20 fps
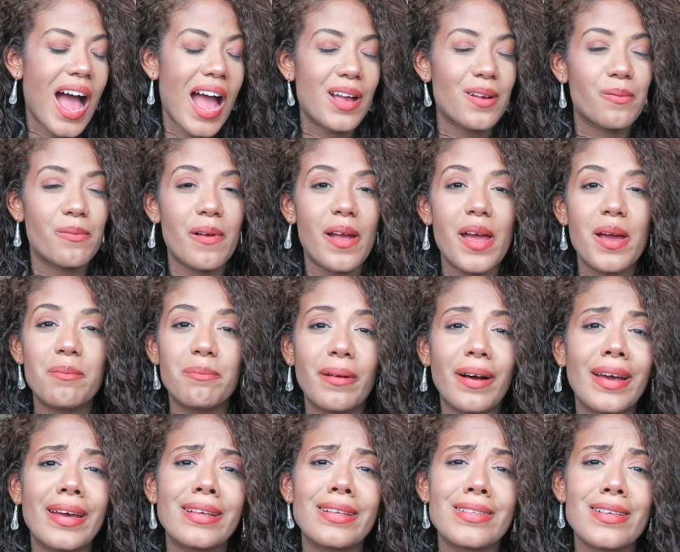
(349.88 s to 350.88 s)
I ran
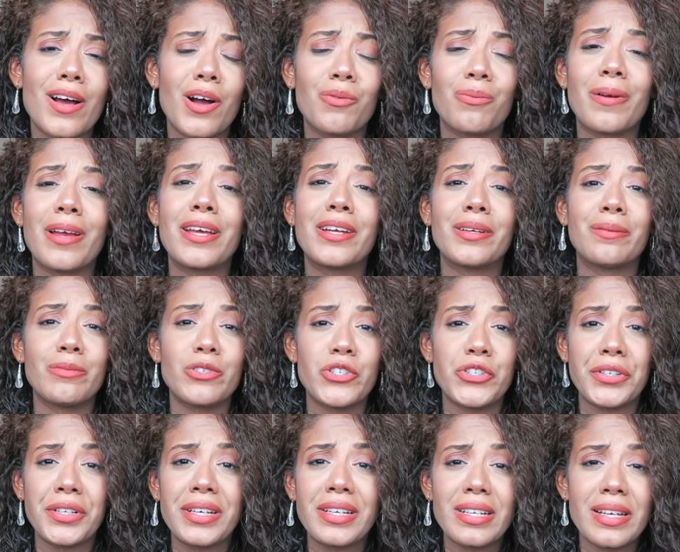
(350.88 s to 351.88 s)
by a random
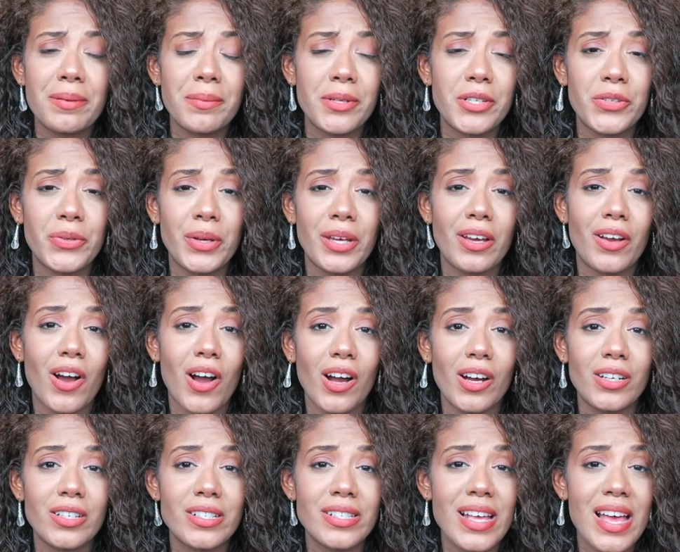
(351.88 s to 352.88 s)
tree in between
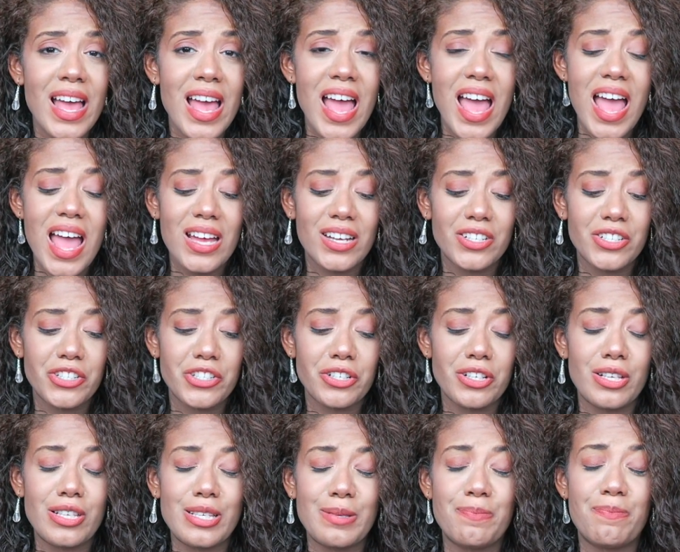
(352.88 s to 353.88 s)
cars and
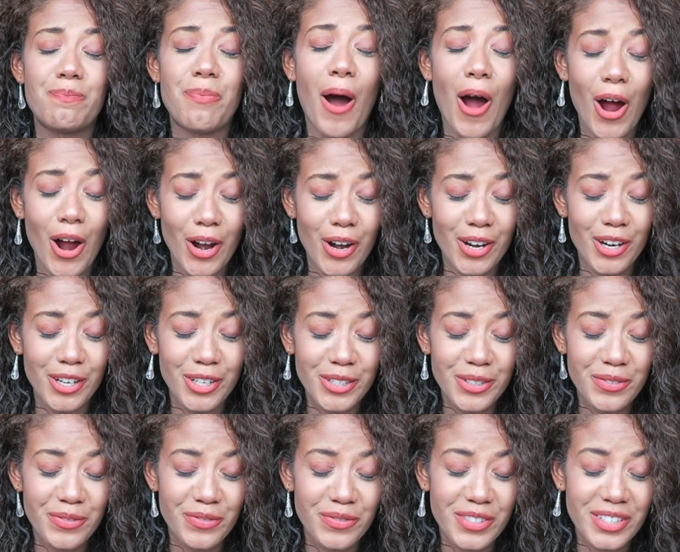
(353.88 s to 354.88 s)
just
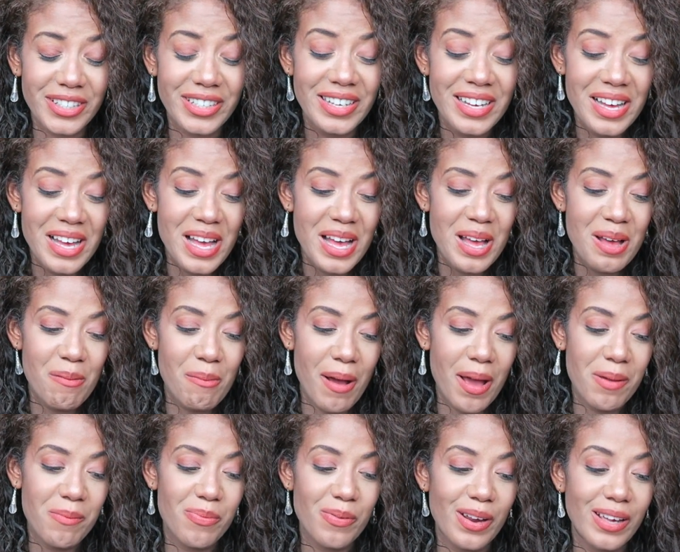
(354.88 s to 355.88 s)
barfed
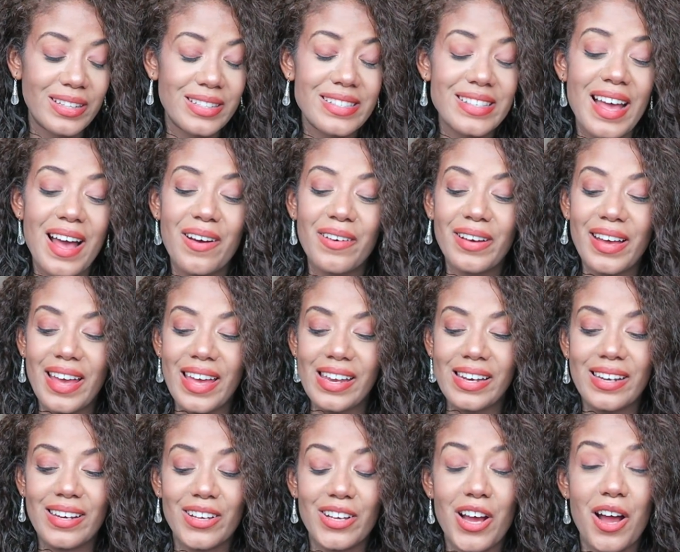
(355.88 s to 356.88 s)
my brains out
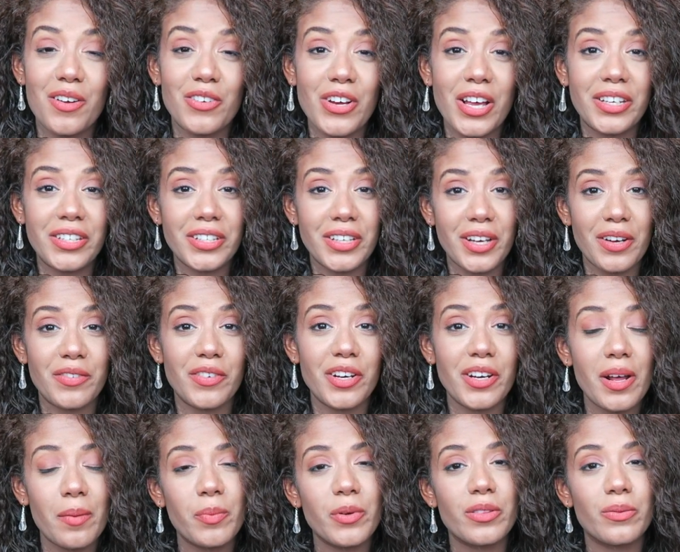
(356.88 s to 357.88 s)
and tried to cover
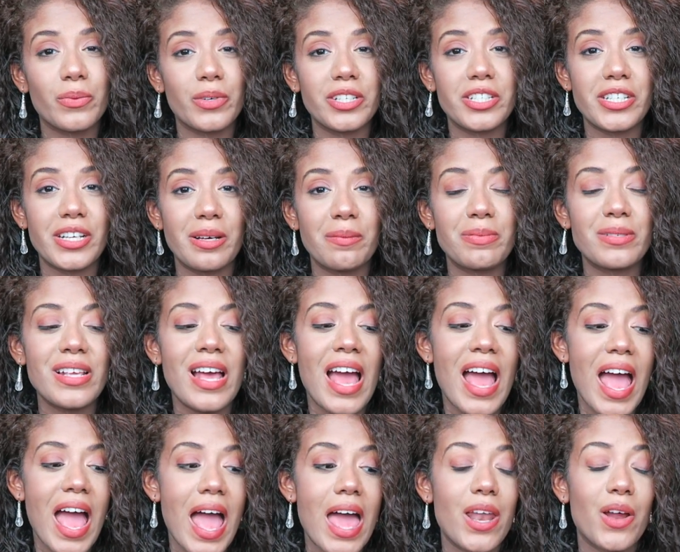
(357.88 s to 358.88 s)
it up with wood chips,
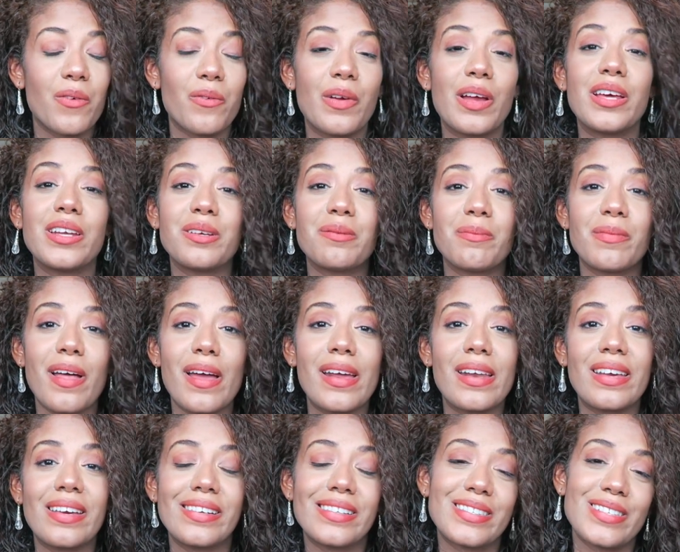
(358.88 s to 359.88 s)
and a random
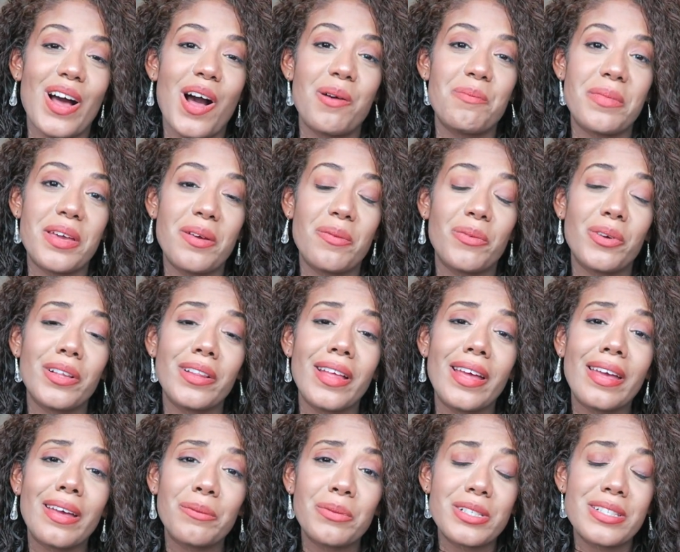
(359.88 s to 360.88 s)
lady saw me and
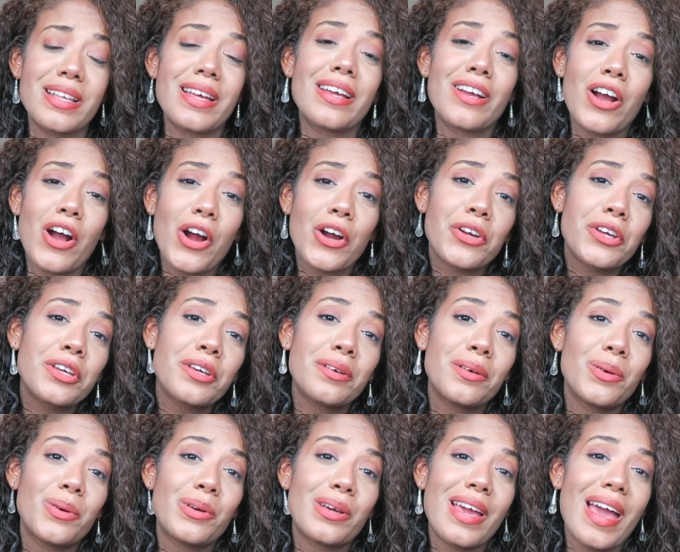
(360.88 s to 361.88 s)
was like, "Are
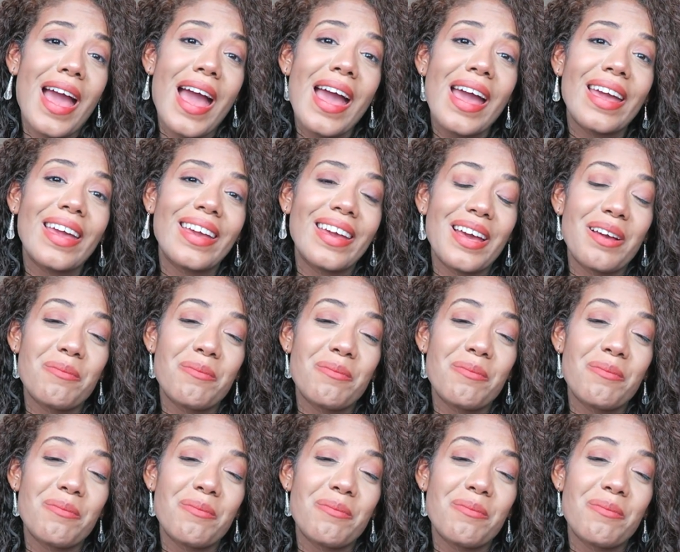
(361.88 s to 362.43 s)
you okay?"